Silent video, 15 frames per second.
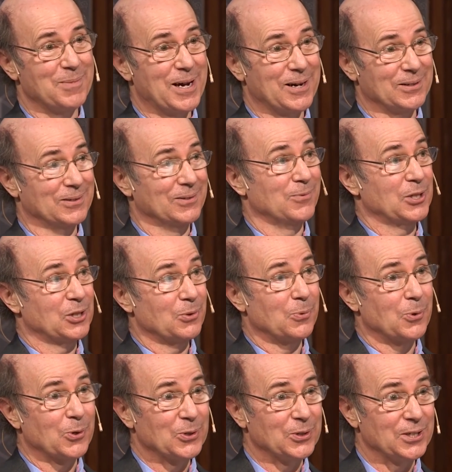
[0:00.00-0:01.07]
about what the
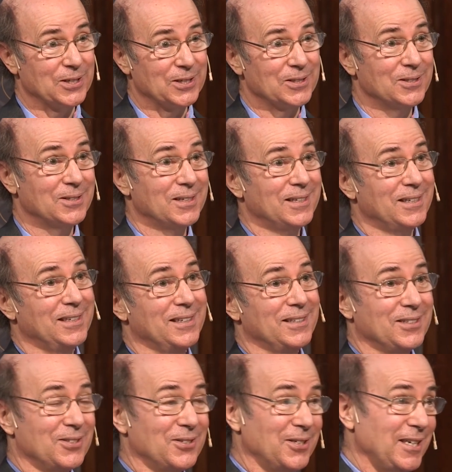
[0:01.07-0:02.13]
world is
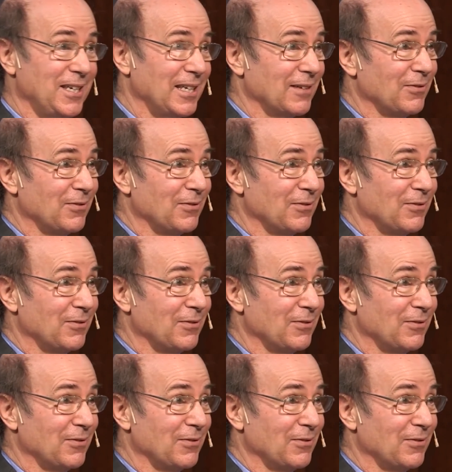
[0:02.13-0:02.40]
to see